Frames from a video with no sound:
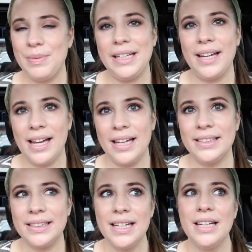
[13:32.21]

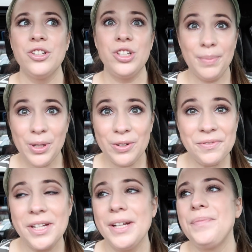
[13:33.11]
because she moved.